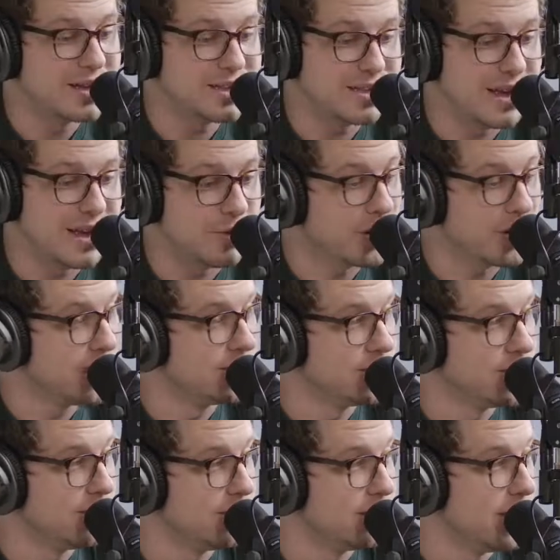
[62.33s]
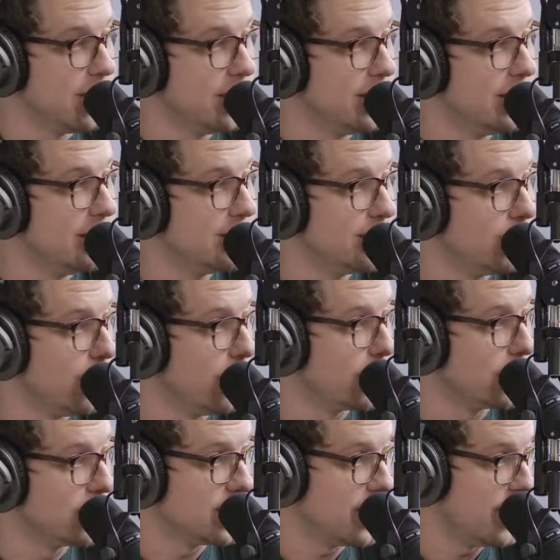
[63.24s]
that, we're going to jump right into what we're
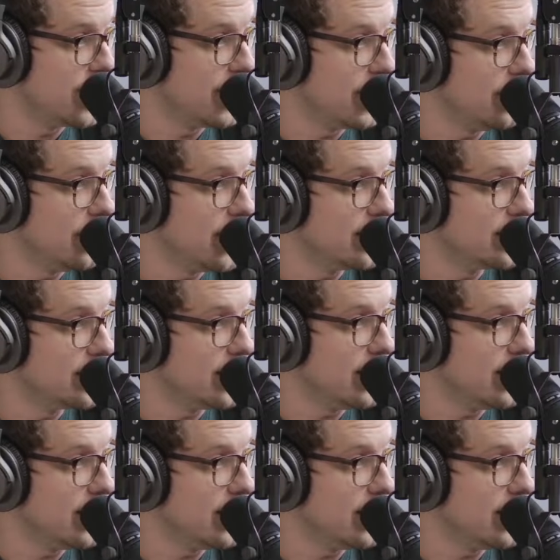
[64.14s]
talking about today.